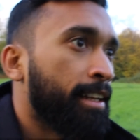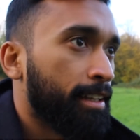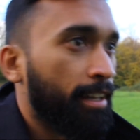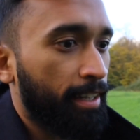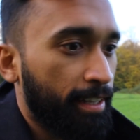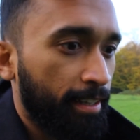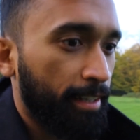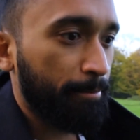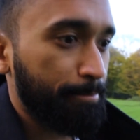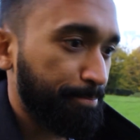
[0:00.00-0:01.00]
like,
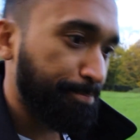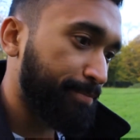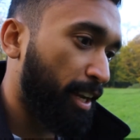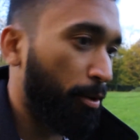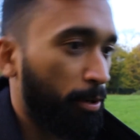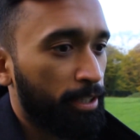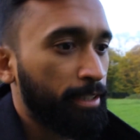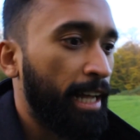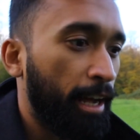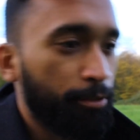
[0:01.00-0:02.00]

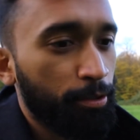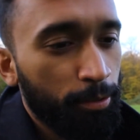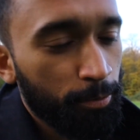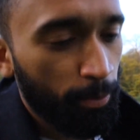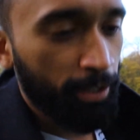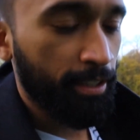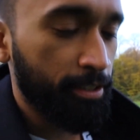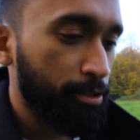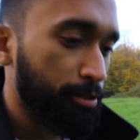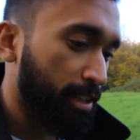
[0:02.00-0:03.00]
what can I
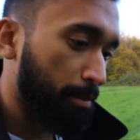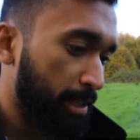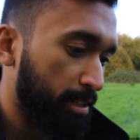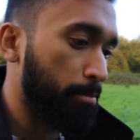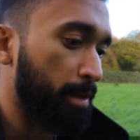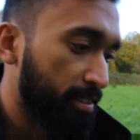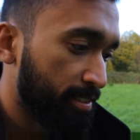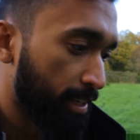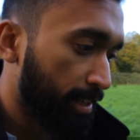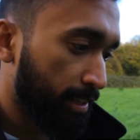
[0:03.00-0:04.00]
do? Did I make a
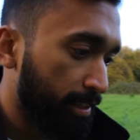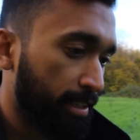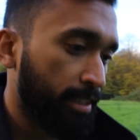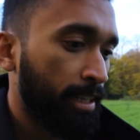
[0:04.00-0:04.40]
mistake?